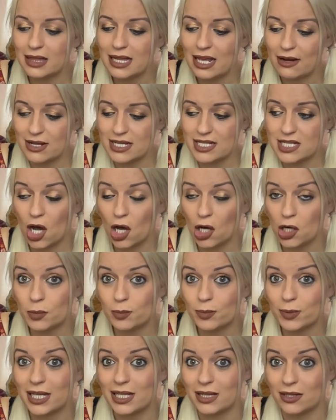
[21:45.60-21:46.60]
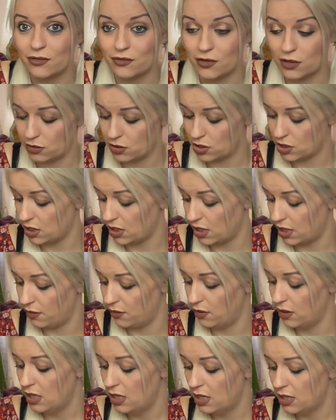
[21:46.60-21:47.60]
There is hope in the future though.
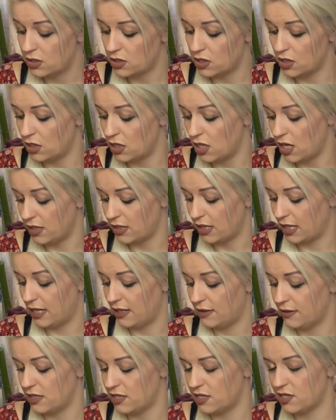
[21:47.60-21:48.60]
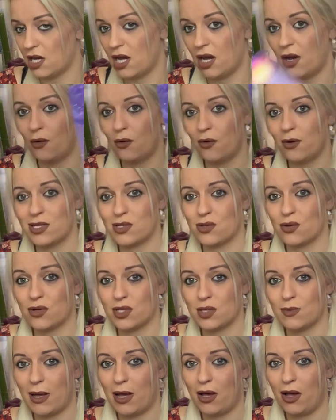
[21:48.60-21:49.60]
Do know that. The star always
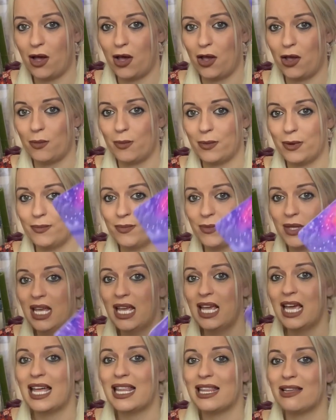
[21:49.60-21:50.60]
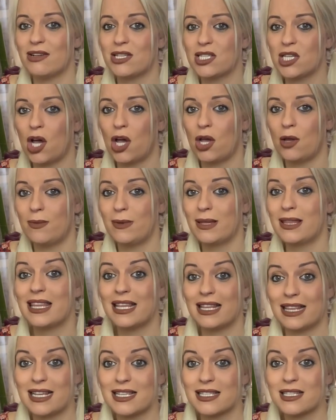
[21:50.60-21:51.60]
talks about hope, and there is hope
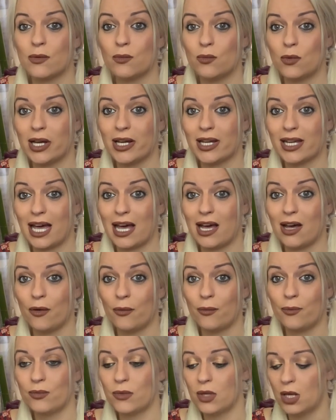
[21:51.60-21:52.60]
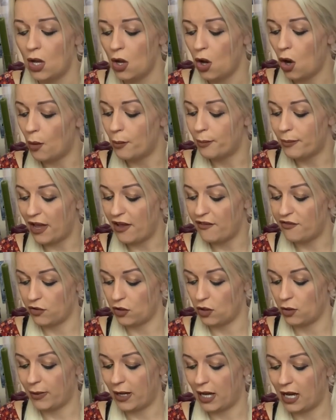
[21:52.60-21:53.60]
that this can work out on both of
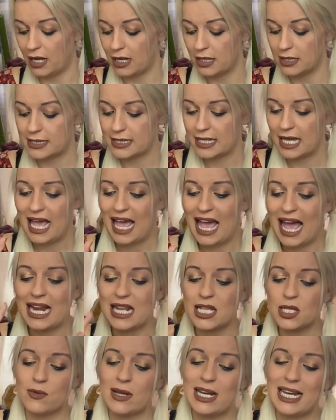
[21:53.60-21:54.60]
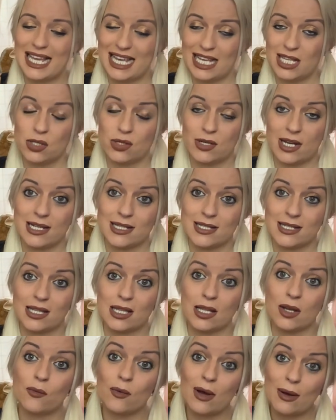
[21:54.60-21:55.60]
your parts. And it's really interesting
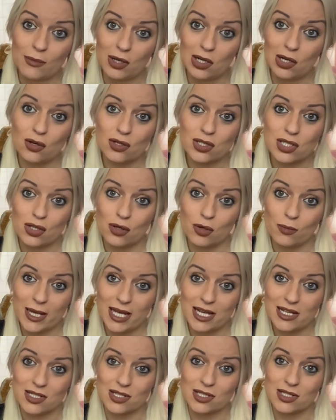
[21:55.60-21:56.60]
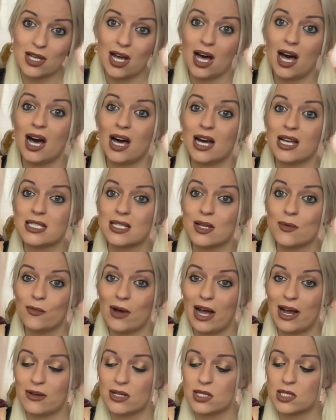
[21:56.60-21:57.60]
that when we looked at your person's cards and
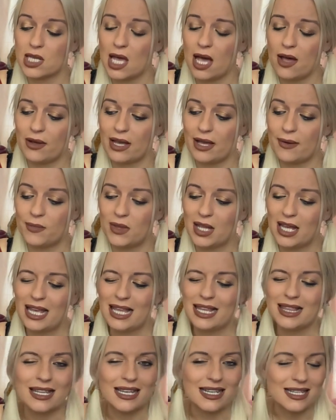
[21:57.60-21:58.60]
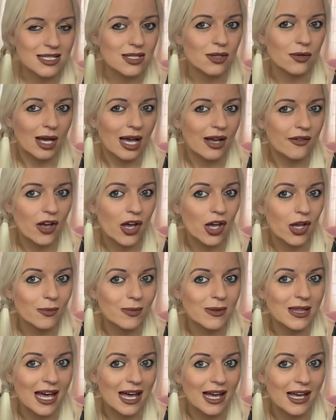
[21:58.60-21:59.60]
where it's going, they still have
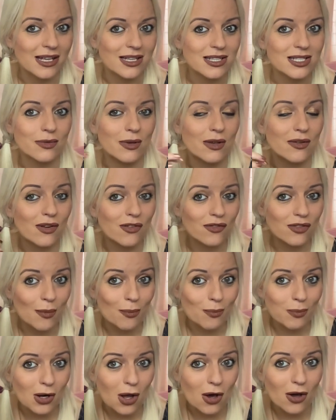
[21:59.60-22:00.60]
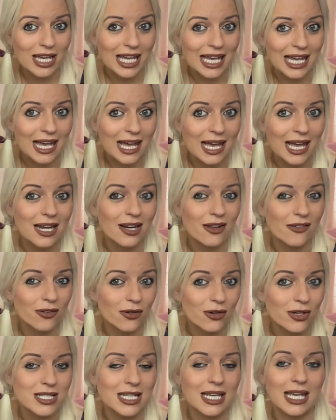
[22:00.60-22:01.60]
hope there. So even if they're blocking it and
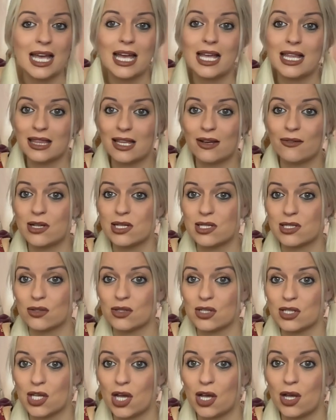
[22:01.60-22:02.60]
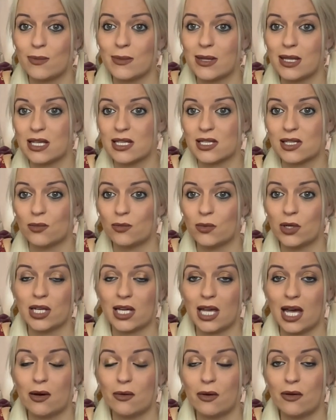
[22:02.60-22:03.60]
avoiding it, there is still this hope that this can
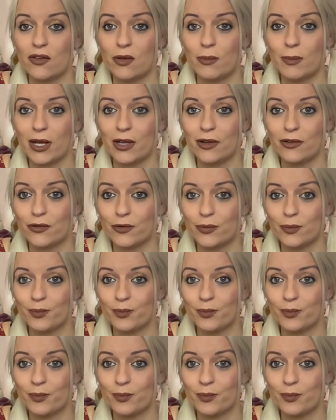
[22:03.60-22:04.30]
work out with you both.